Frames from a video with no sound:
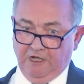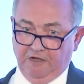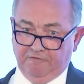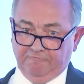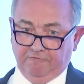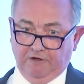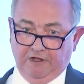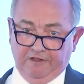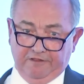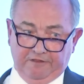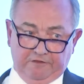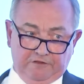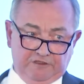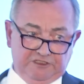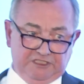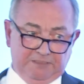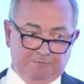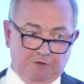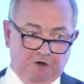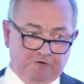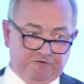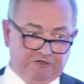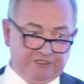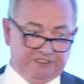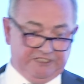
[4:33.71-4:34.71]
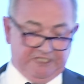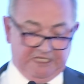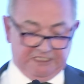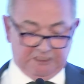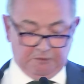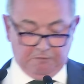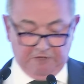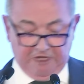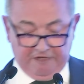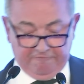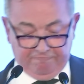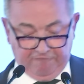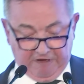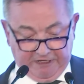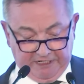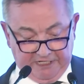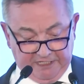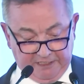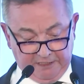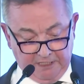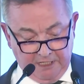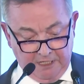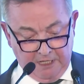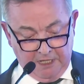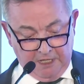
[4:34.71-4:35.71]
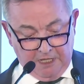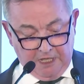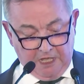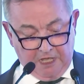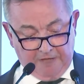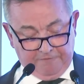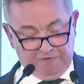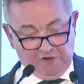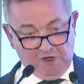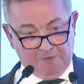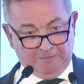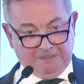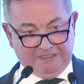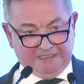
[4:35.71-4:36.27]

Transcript: rather than democracy as a way of running Europe.